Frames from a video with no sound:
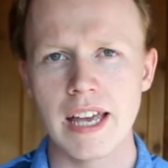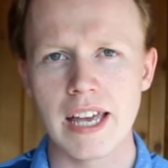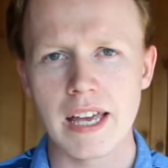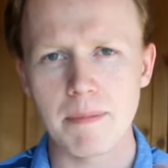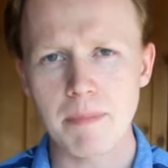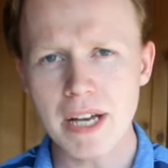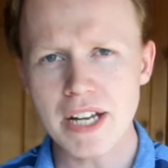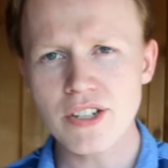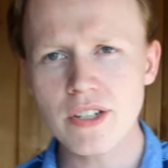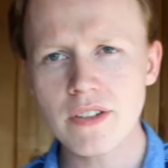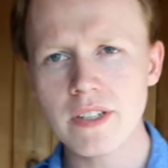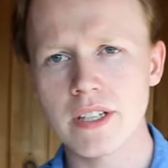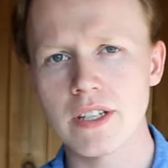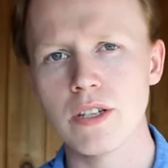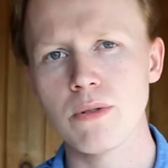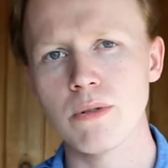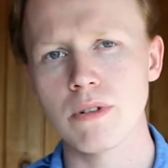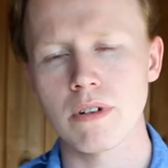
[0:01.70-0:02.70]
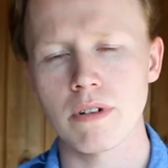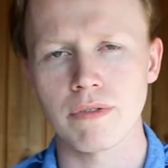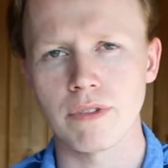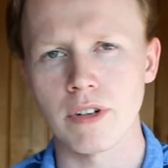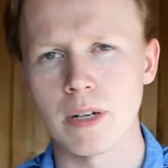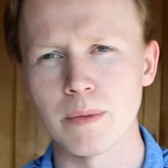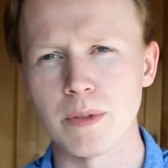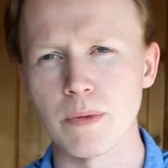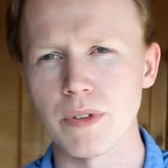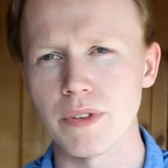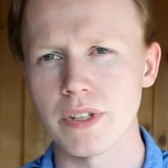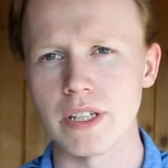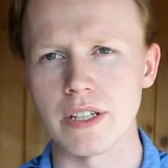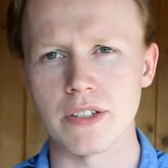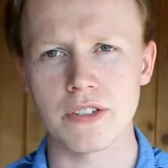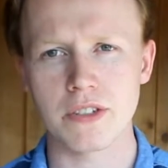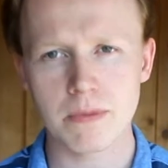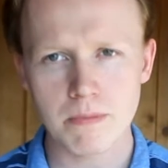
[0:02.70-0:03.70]
Imagine that you are a farmer with
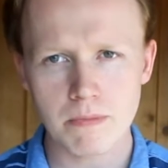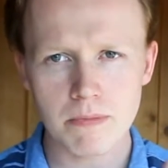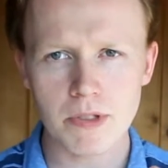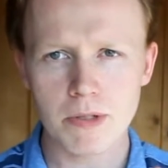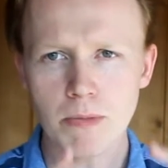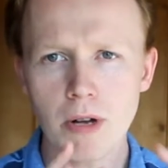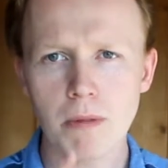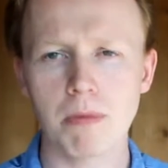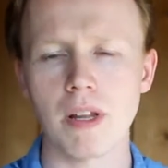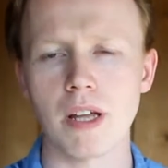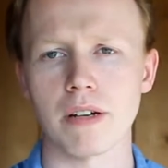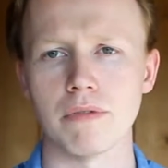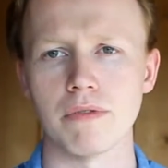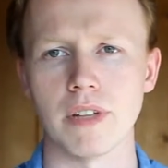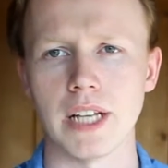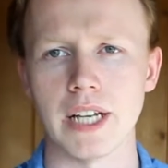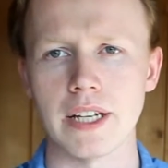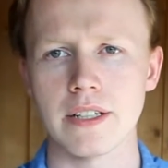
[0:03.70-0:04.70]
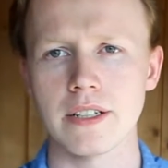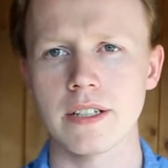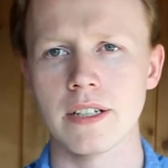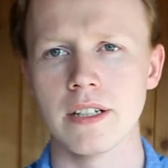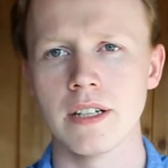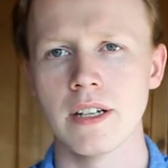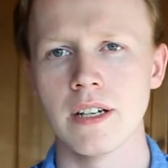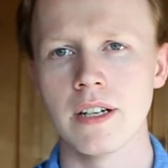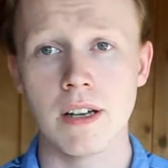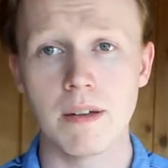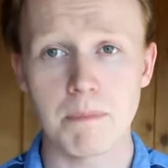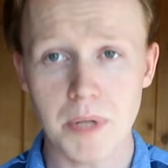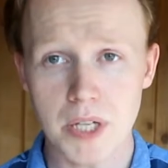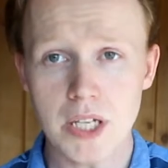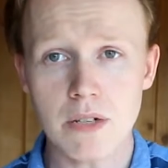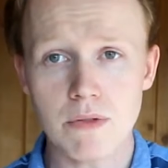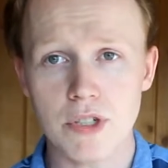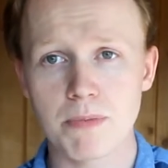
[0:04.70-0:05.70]
a small plot of land.
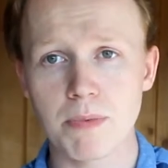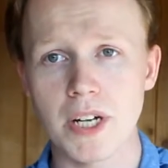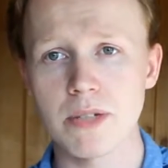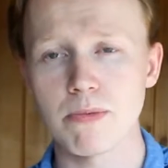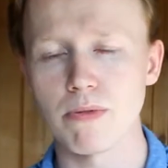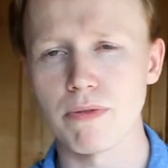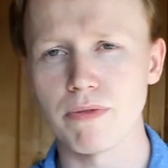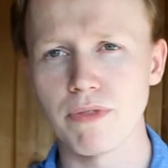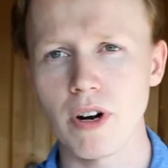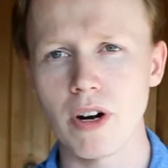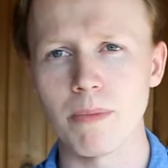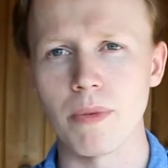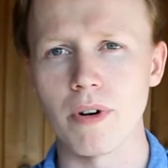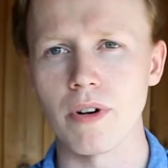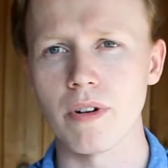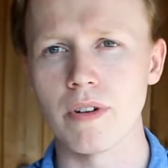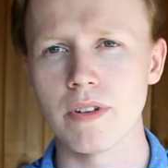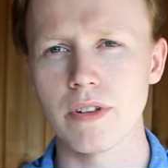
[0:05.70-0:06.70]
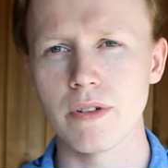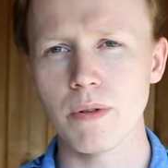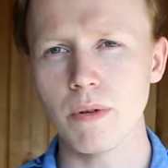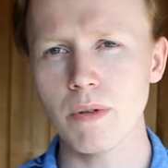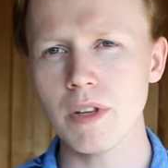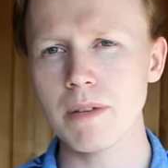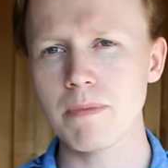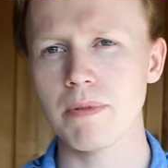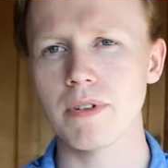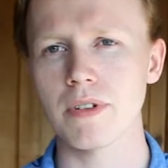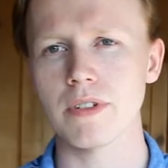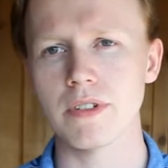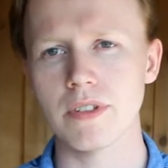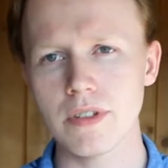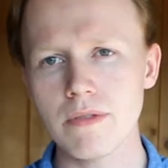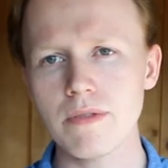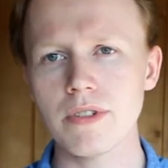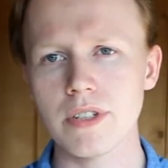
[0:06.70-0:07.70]
Being a responsible farmer, you only put
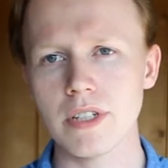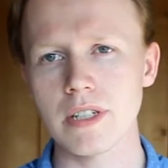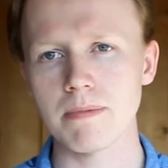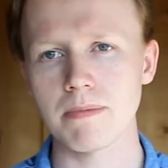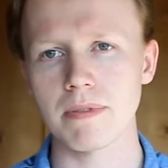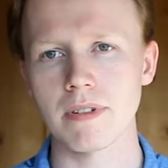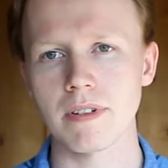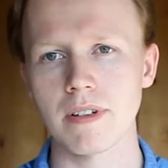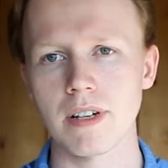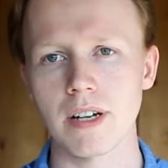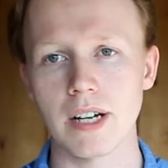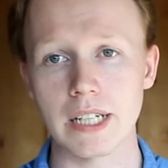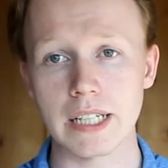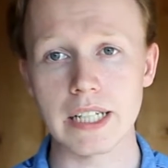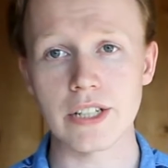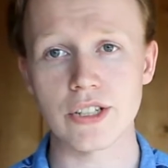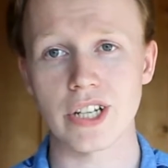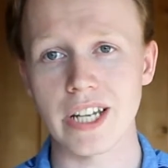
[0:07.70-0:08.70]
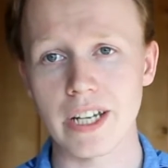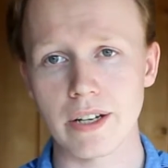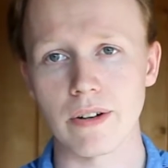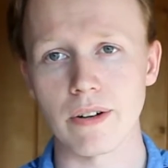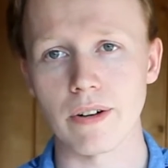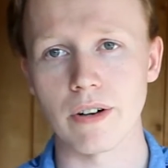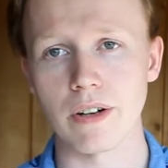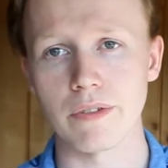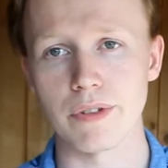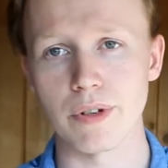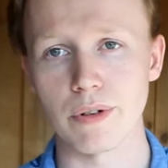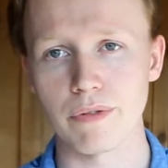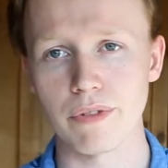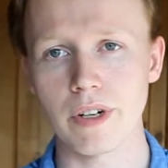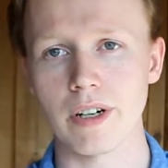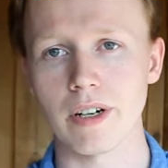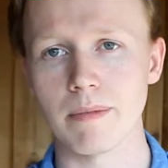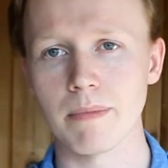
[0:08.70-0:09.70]
2 sheep on each acre of your
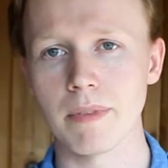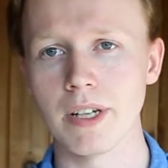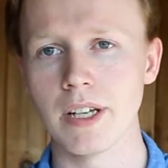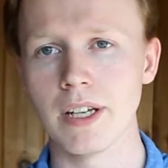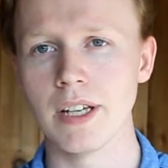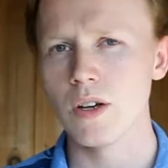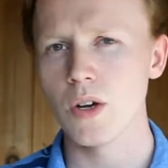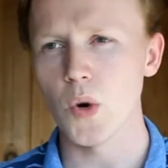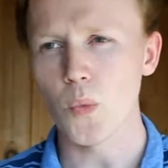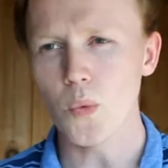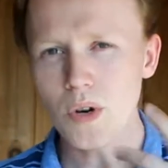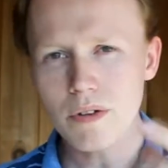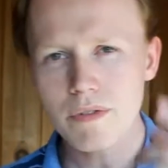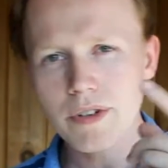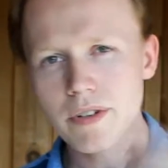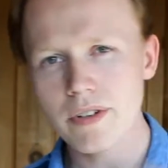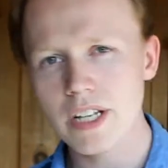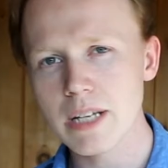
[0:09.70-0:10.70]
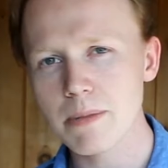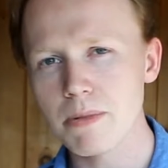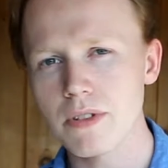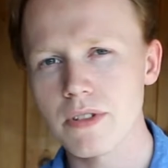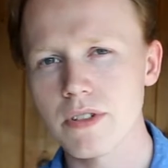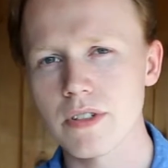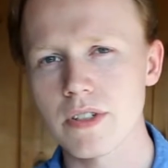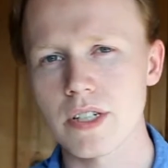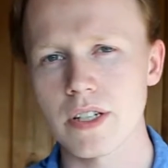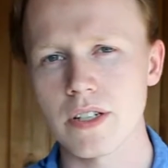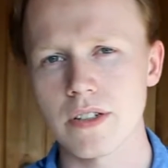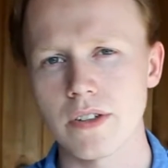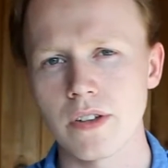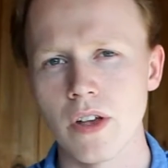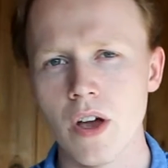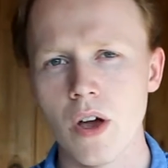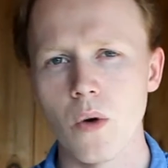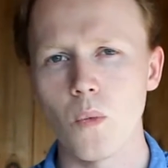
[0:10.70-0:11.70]
farm. One of your neighbors
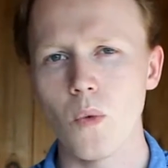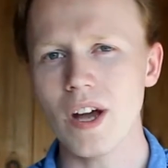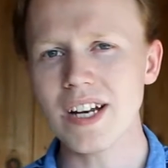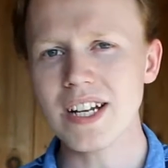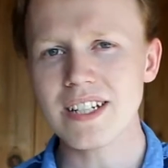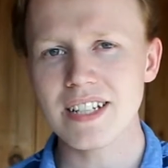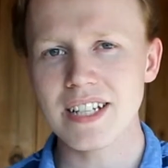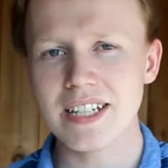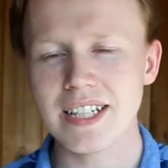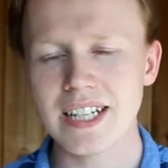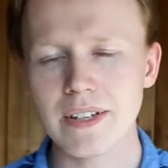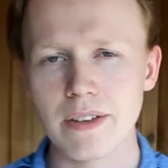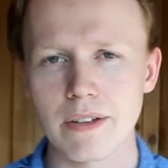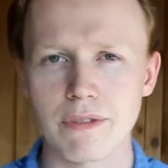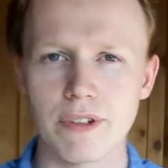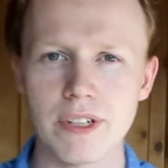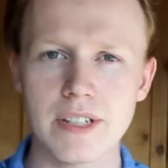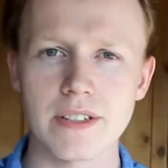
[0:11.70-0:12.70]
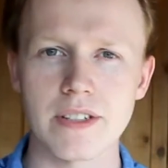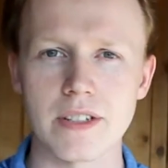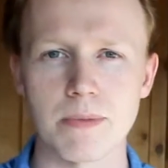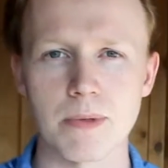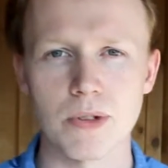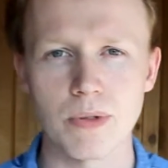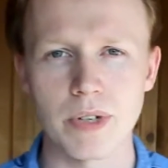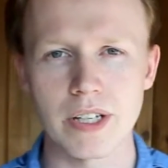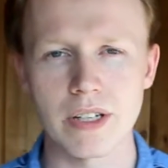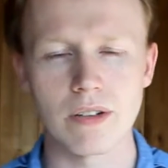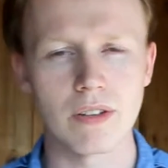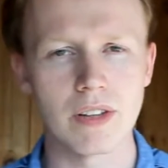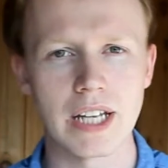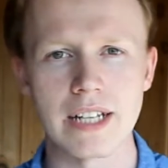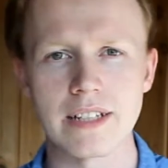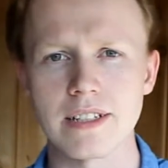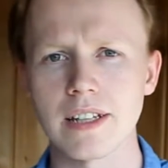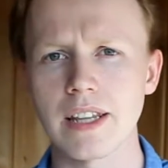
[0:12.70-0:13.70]
suggests, why not take down the fences between your
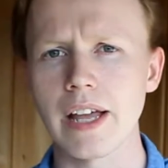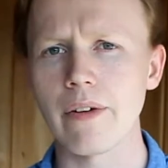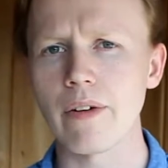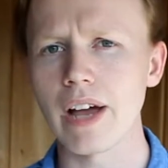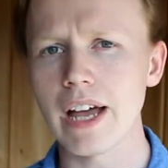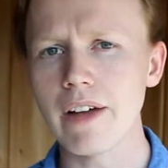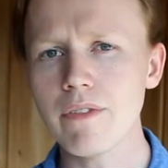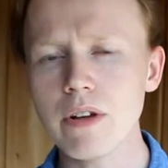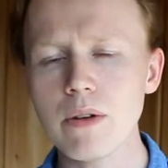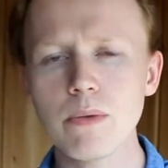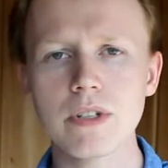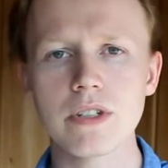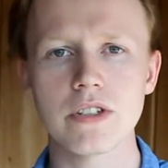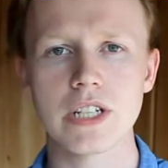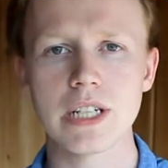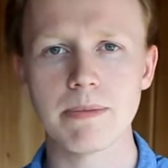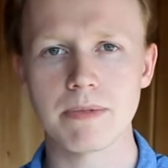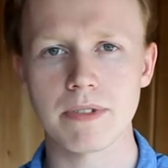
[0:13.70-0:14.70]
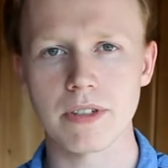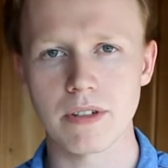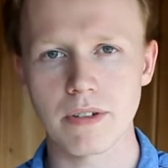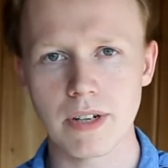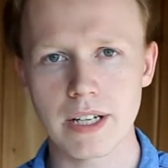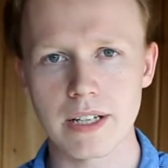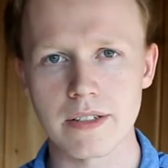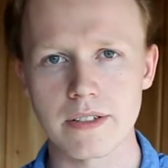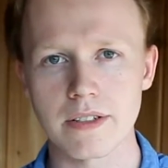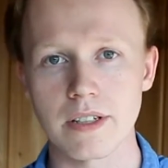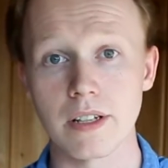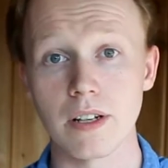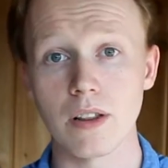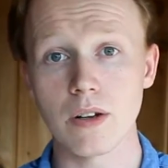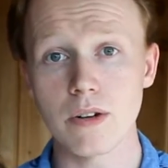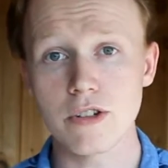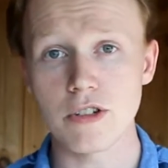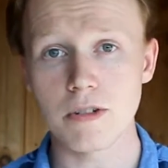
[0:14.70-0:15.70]
lands and allow everyone's sheep to graze in a
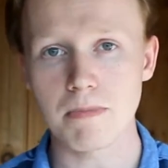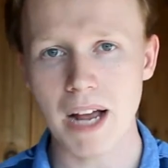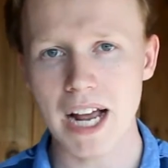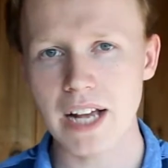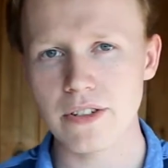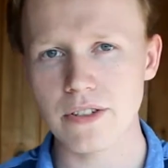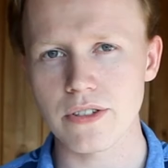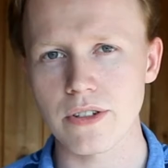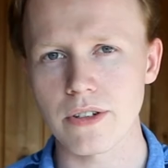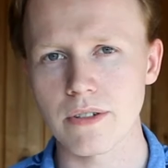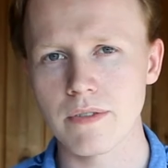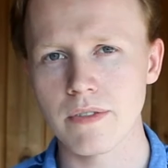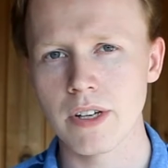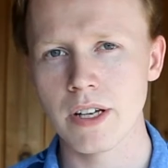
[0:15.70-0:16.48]
larger pasture?